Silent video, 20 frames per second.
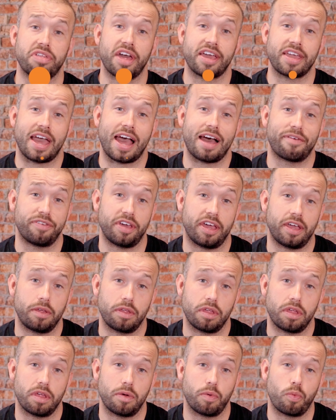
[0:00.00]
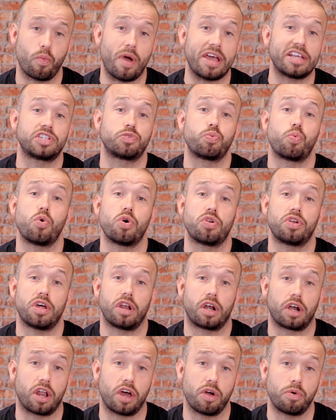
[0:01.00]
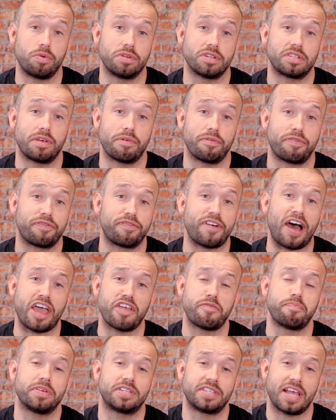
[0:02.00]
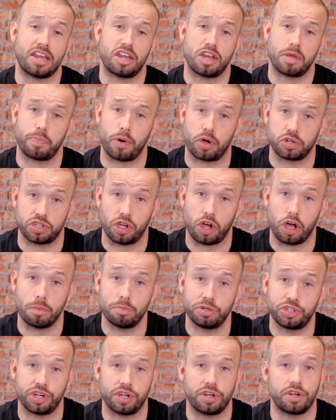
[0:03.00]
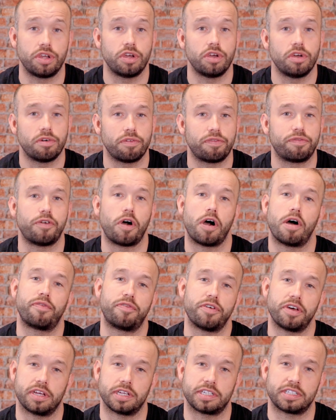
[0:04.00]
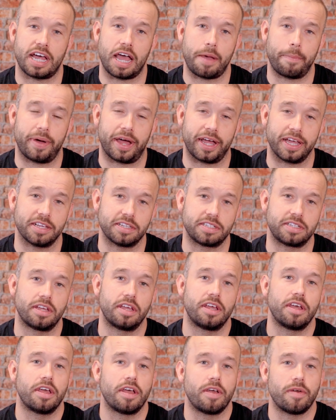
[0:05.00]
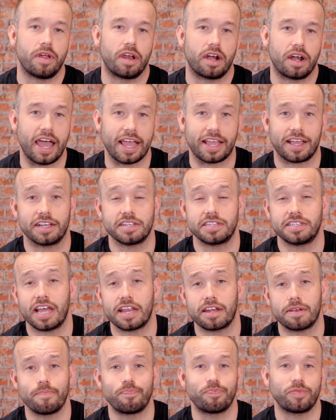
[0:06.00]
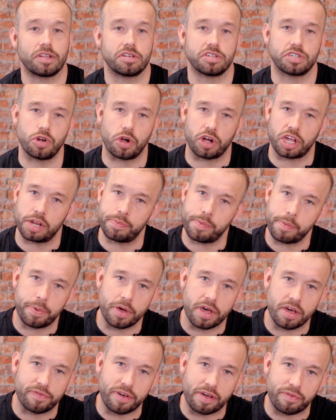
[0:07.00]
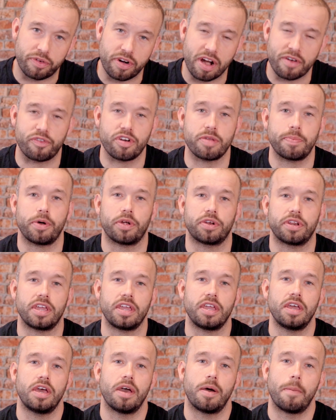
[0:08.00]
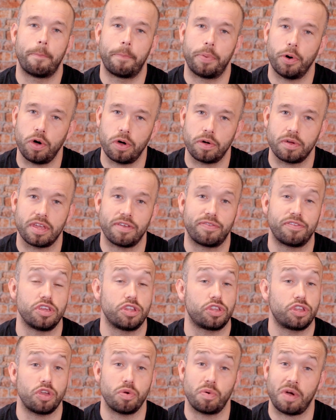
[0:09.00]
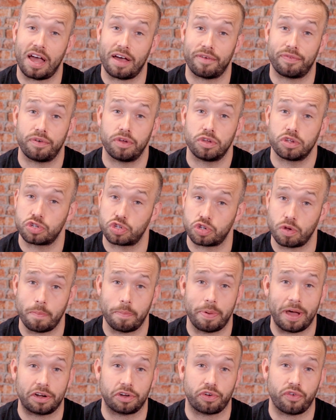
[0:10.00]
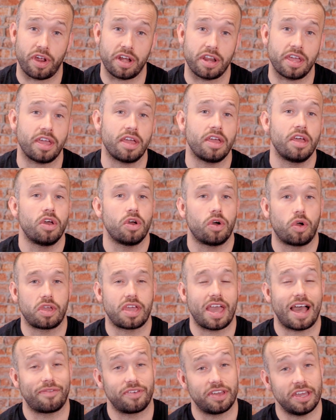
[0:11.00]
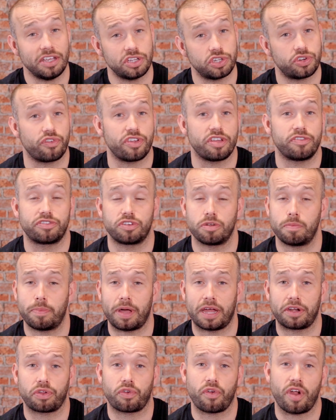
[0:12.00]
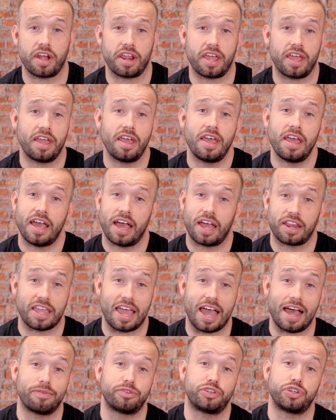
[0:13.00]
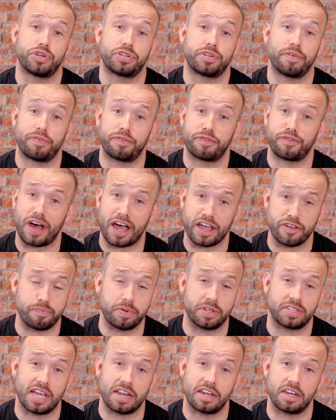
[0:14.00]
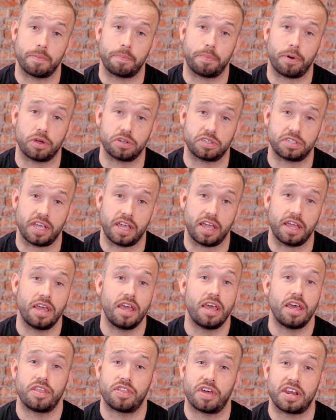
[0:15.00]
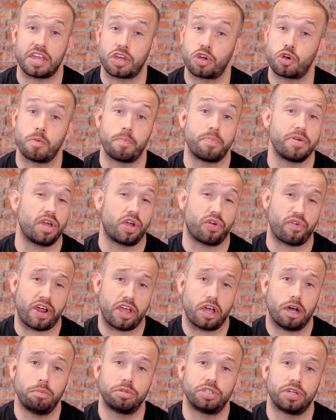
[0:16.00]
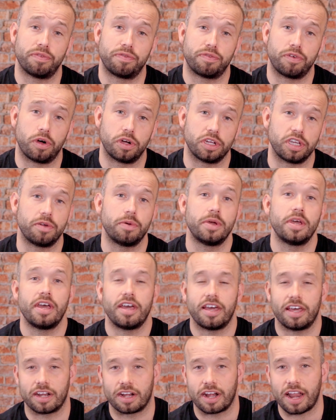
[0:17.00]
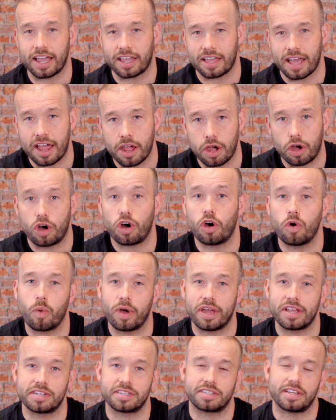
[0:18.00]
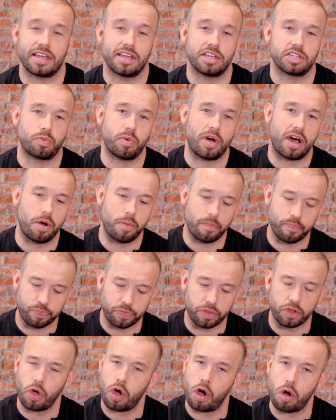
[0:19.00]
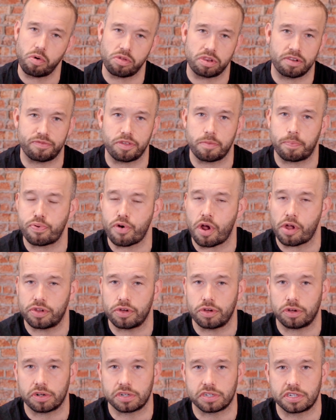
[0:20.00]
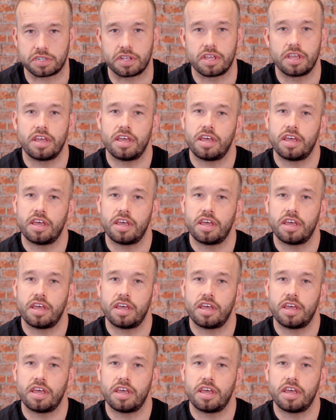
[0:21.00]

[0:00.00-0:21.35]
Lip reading: there you have it. West One Loans 5% deposit option for first time buyers. Like I said, it's not going to be perfect for everybody, but if you do have some bad credit or you have a history of some bad credit and you have just a 5% deposit, then it could be a great option for you. And like I always say as well, all of the products,